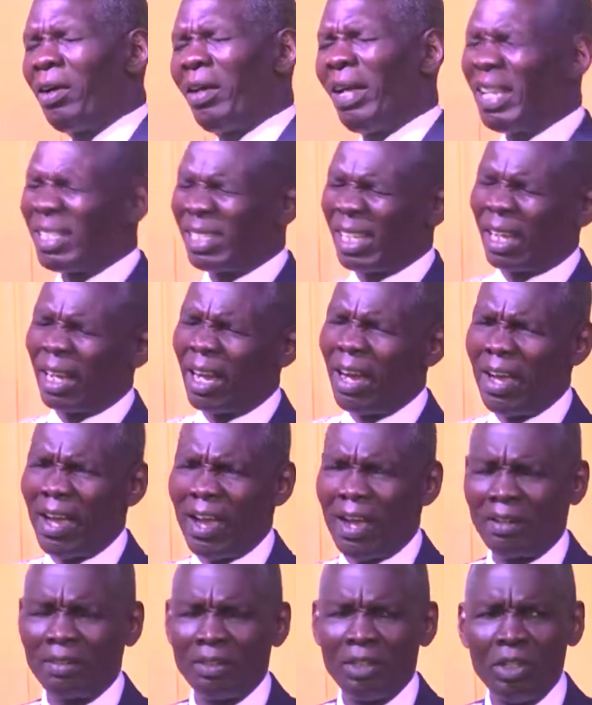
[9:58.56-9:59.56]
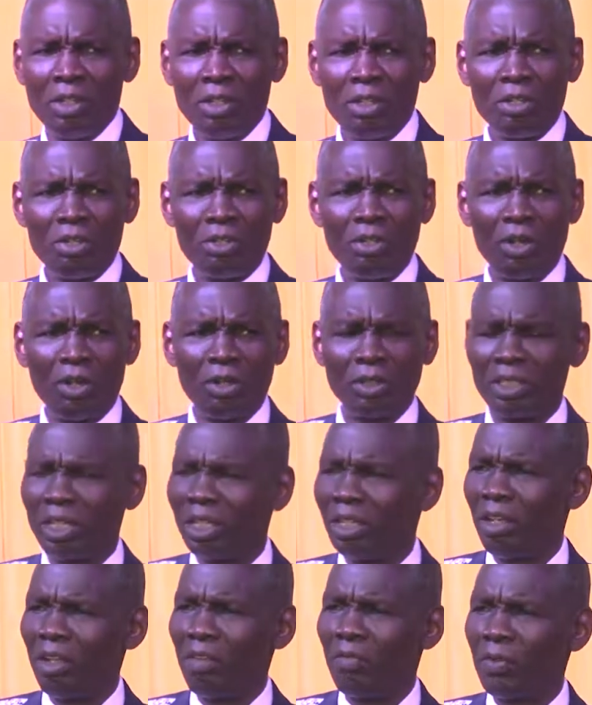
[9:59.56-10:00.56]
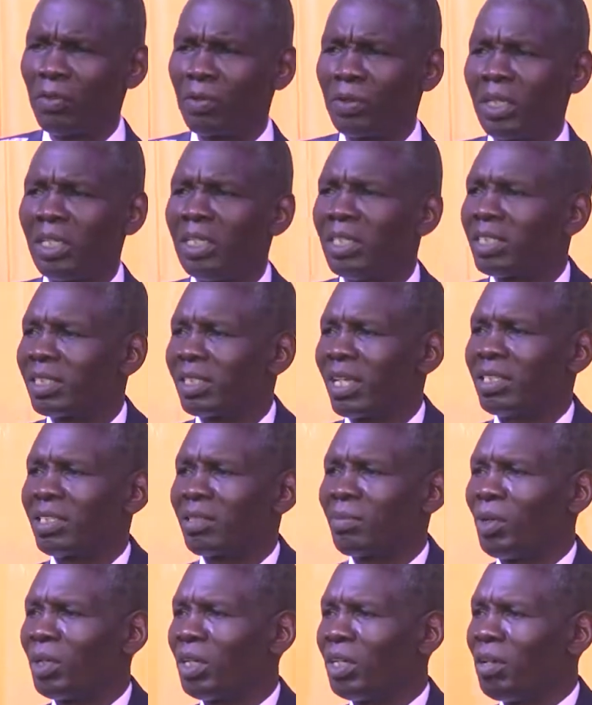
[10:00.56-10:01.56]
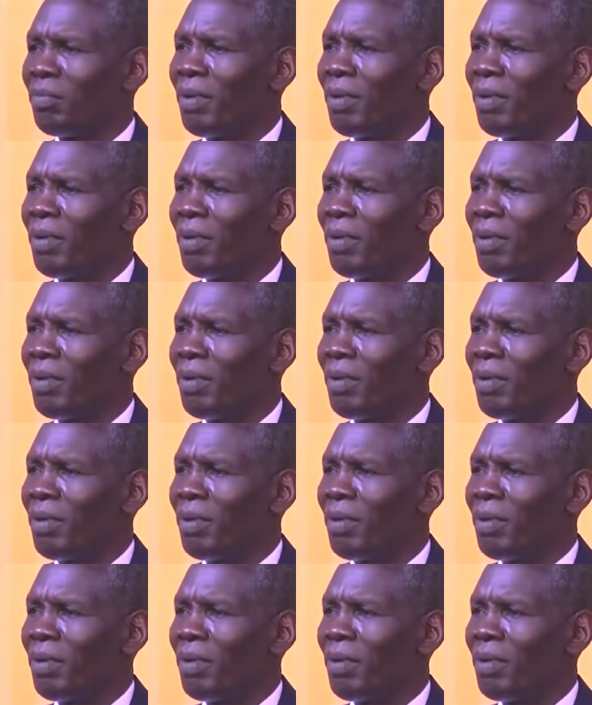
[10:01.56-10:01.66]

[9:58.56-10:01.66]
Hezekiah. You know, if you read his testimony,